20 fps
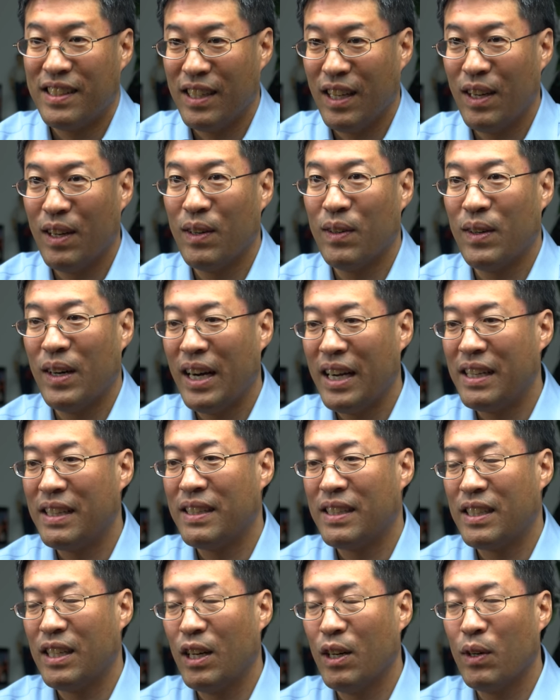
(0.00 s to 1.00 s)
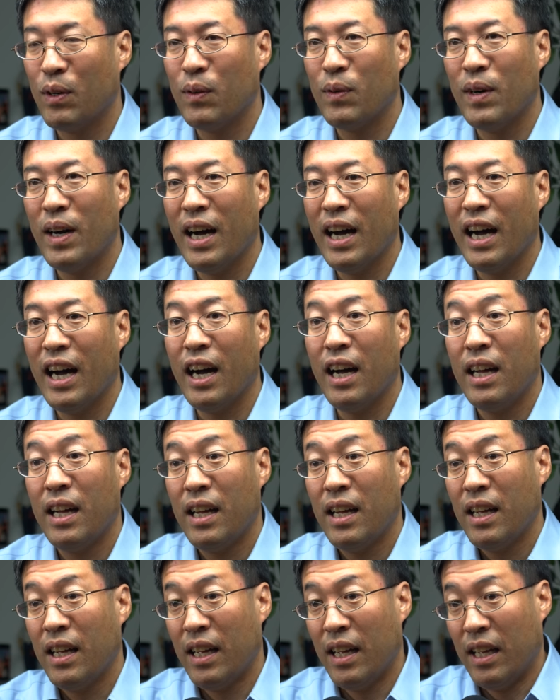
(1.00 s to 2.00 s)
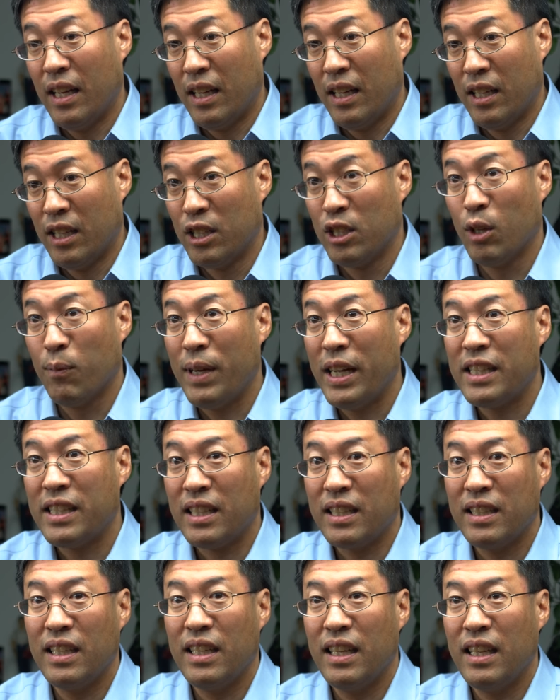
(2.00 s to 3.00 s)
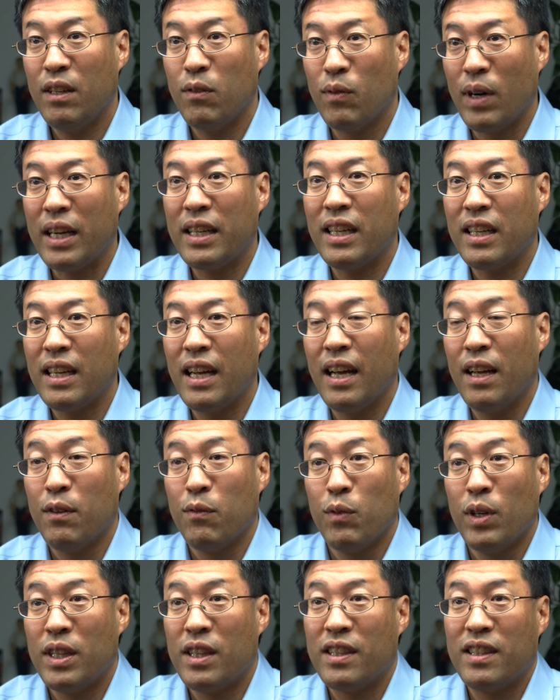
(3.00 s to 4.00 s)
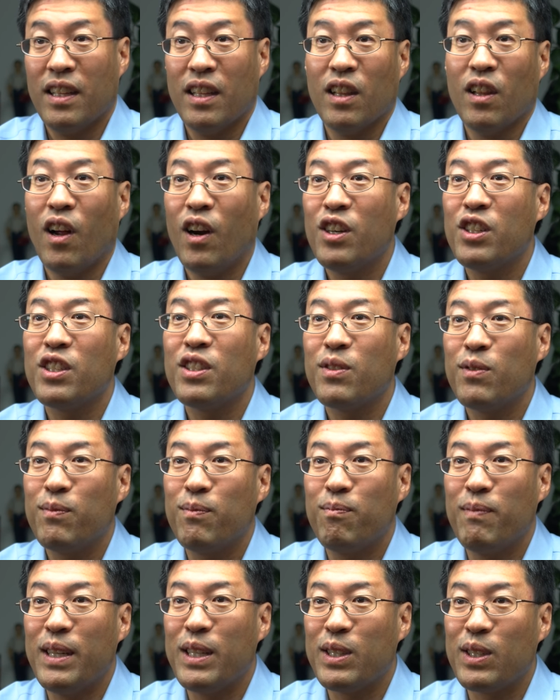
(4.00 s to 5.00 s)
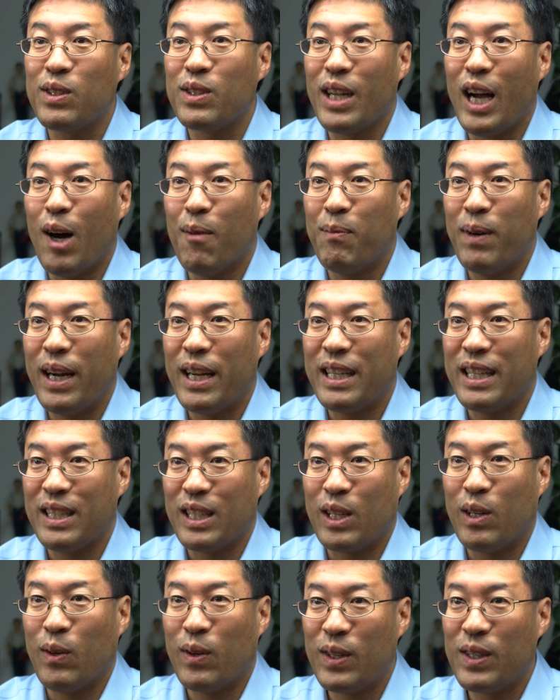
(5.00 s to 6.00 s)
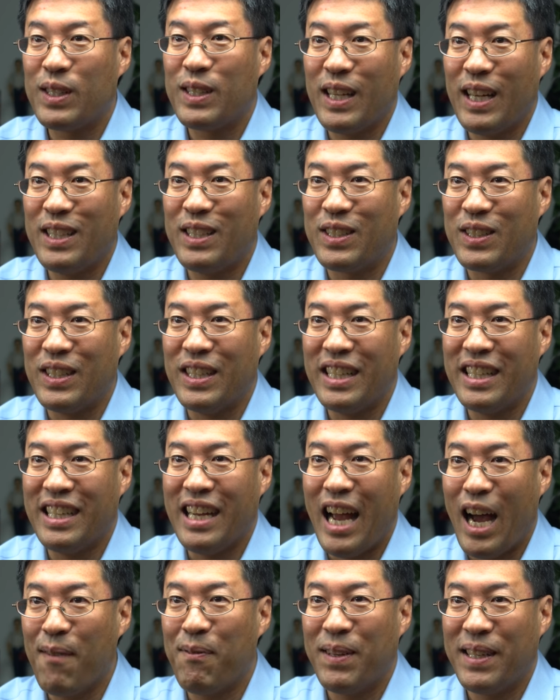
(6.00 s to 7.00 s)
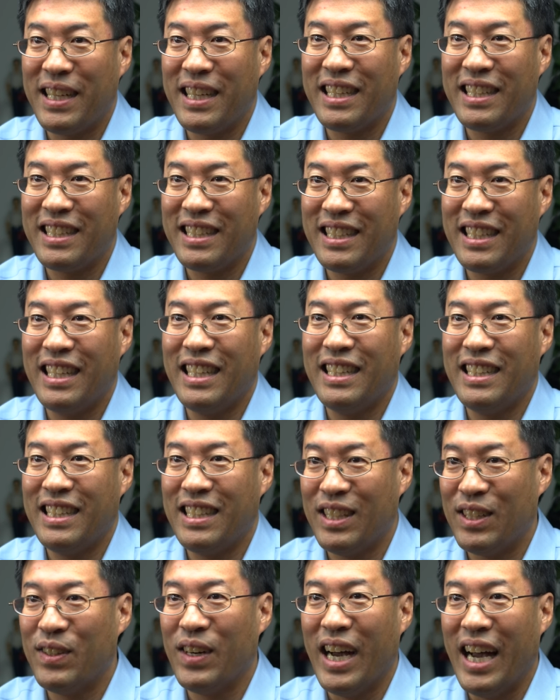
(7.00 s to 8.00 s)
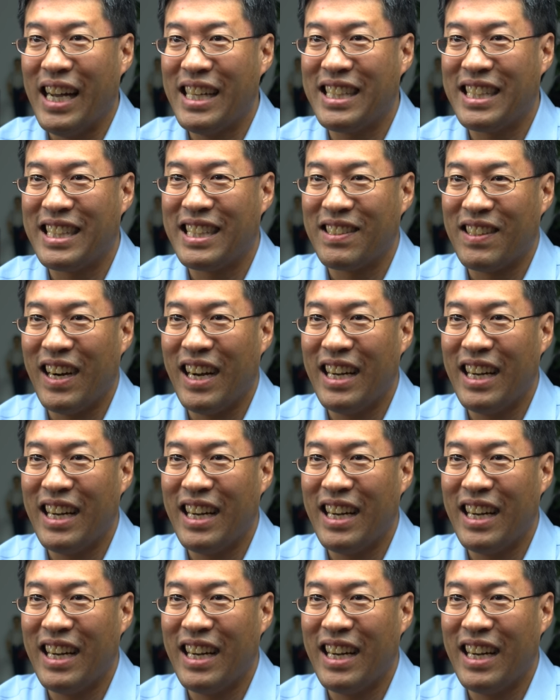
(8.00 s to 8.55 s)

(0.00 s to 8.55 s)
So basically, recognize with the largest measles outbreak in a quarter century happening in the U.S.,